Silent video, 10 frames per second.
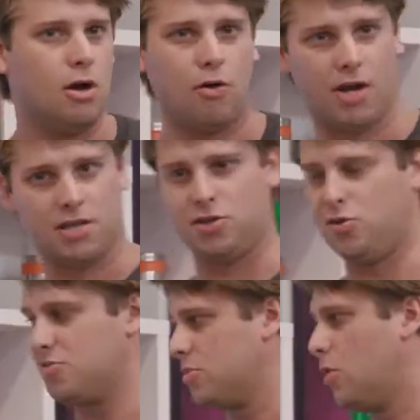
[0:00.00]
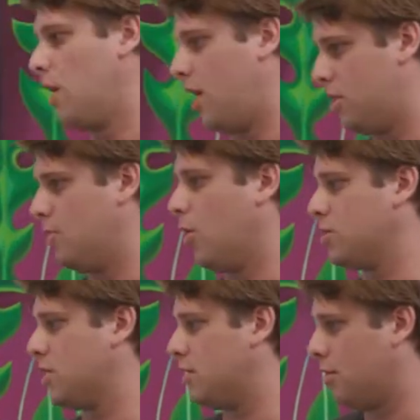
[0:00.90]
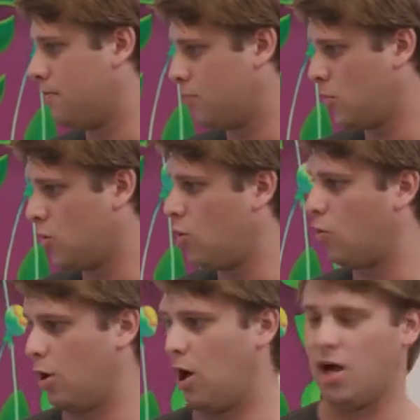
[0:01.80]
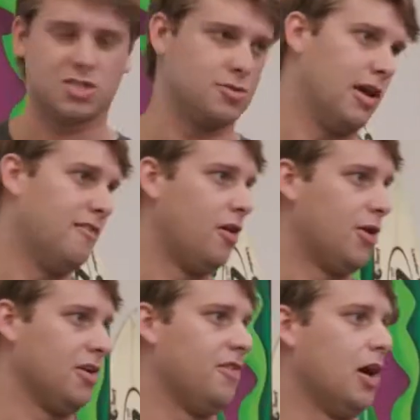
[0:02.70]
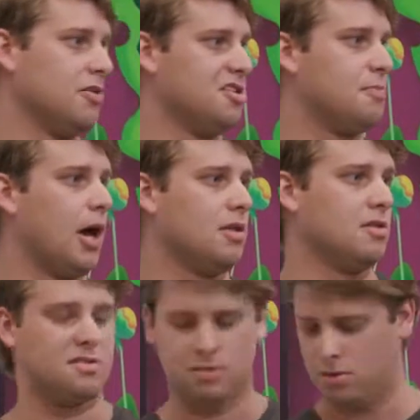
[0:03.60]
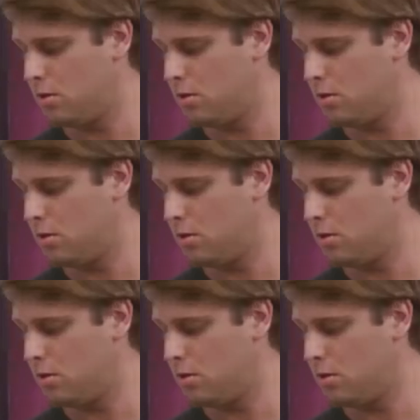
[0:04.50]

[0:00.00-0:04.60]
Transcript: letting the user know and the bartender. We actually have already filed these patents.